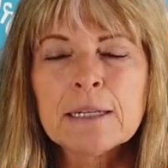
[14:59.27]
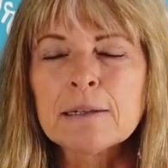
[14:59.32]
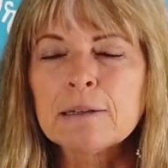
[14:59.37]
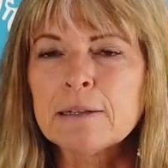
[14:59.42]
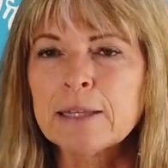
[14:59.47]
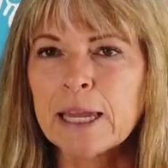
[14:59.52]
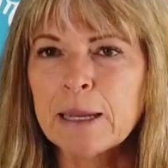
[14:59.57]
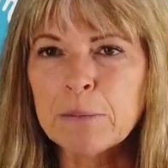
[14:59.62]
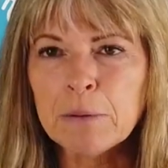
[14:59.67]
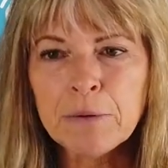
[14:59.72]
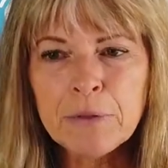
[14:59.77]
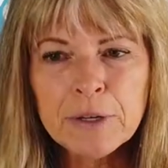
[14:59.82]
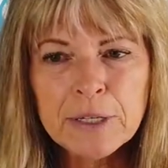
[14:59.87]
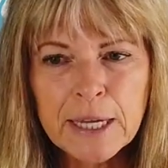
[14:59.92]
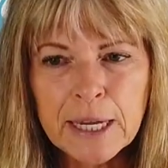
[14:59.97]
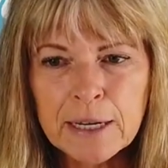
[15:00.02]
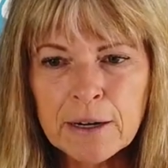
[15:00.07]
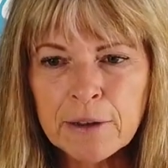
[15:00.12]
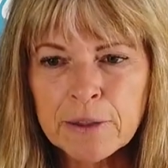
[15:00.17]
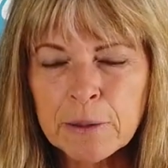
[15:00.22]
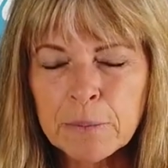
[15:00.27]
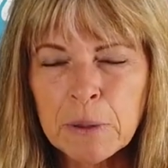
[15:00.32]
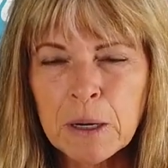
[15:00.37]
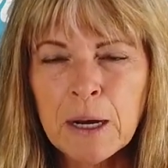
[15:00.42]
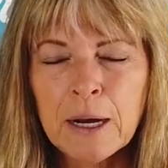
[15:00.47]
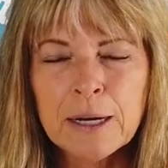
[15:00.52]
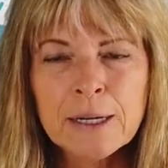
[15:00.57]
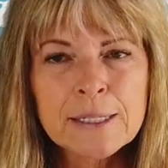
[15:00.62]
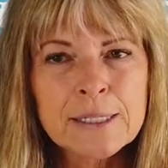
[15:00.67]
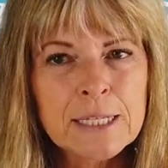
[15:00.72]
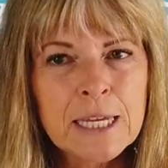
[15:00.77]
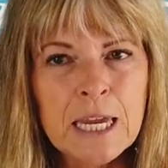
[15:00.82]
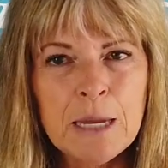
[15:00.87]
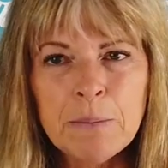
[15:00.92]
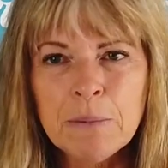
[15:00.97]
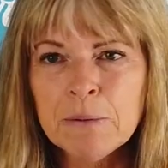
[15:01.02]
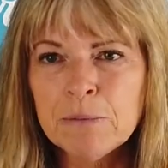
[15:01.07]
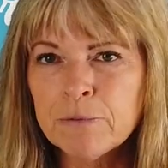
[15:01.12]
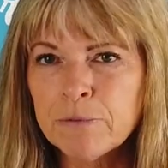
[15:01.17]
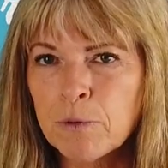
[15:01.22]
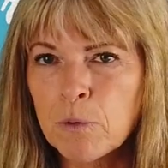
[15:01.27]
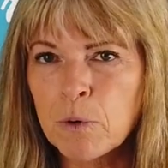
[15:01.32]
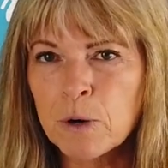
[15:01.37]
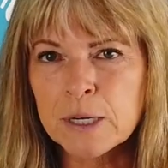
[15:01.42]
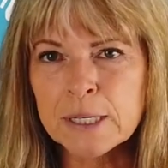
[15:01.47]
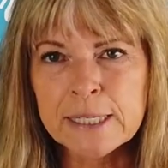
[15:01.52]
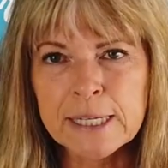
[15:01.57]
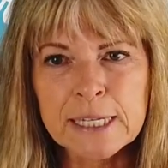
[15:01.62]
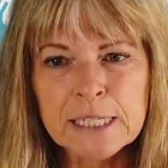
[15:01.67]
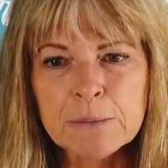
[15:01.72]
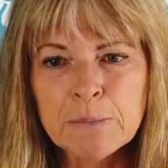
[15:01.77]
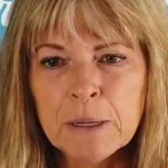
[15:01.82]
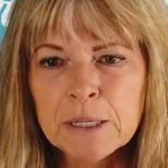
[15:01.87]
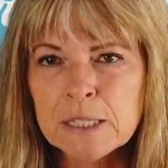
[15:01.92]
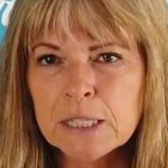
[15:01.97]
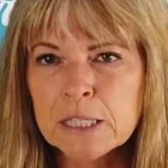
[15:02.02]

label the date on the box, keep them for 6